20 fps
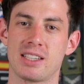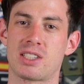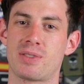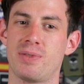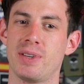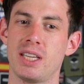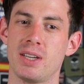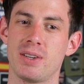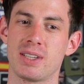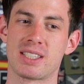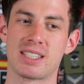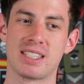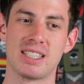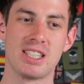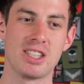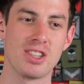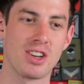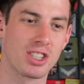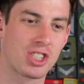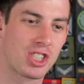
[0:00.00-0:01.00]
this video is
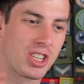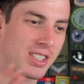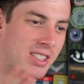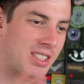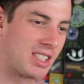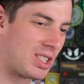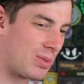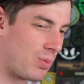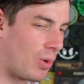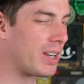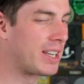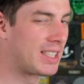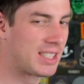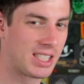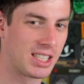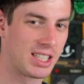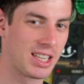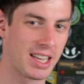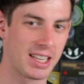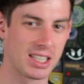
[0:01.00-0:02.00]
not just this one
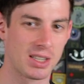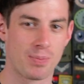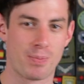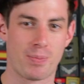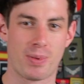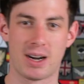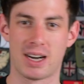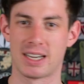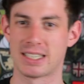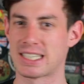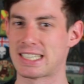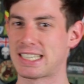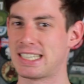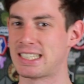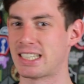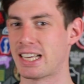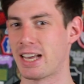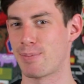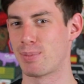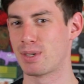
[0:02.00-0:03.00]
incident, but
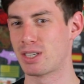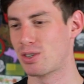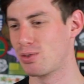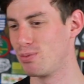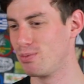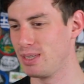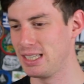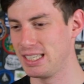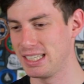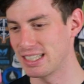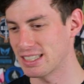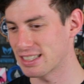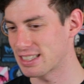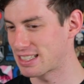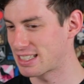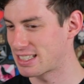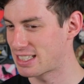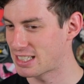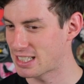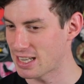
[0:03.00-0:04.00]
this happened to me
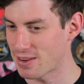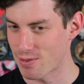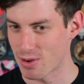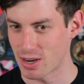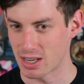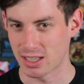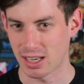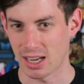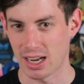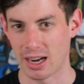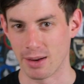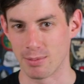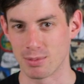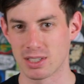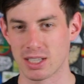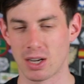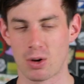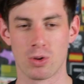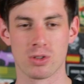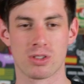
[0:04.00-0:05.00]
several
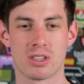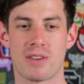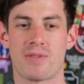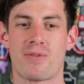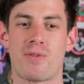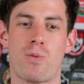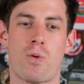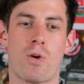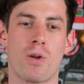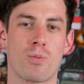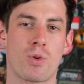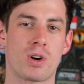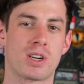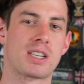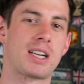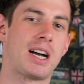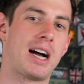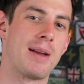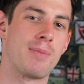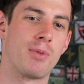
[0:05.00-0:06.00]
times. I also have one more
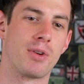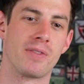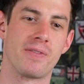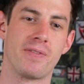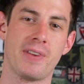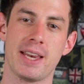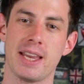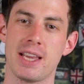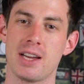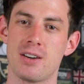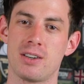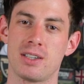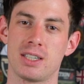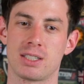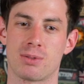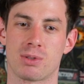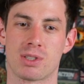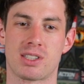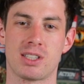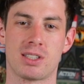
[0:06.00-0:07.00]
time on video.
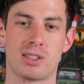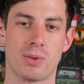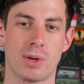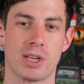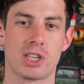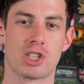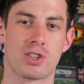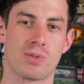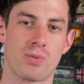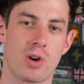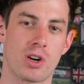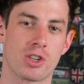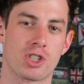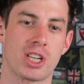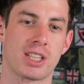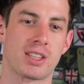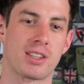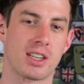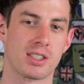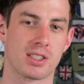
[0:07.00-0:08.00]
It was a situation where
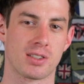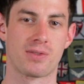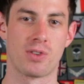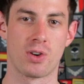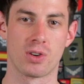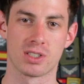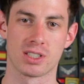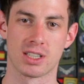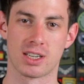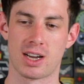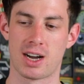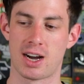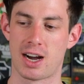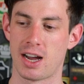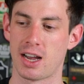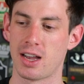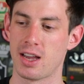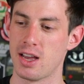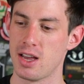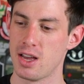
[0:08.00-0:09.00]
Chatted Asset Fox and
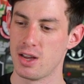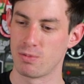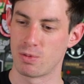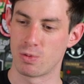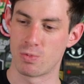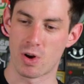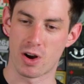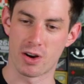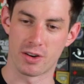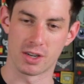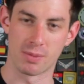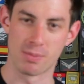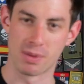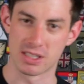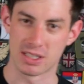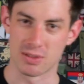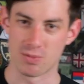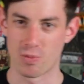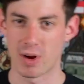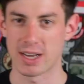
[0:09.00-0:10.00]
we were on a
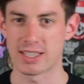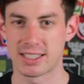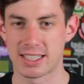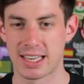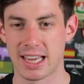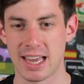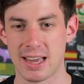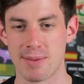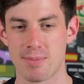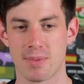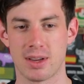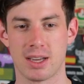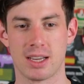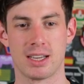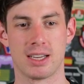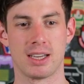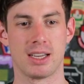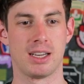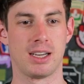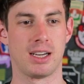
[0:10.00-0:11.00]
Milsim West game,
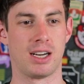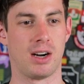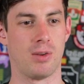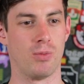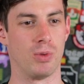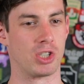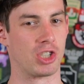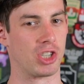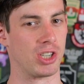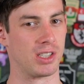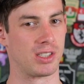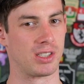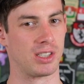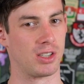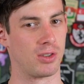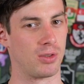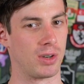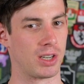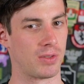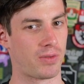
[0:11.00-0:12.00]
which is, a
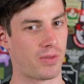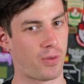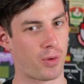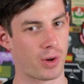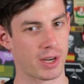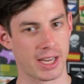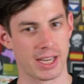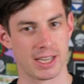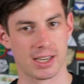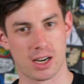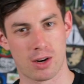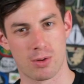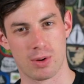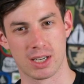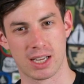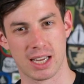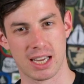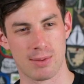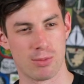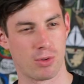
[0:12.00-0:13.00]

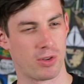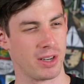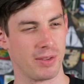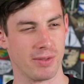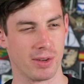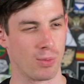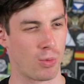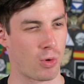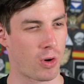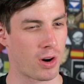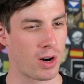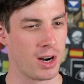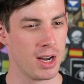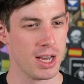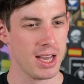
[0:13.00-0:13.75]
48-hour game or even more.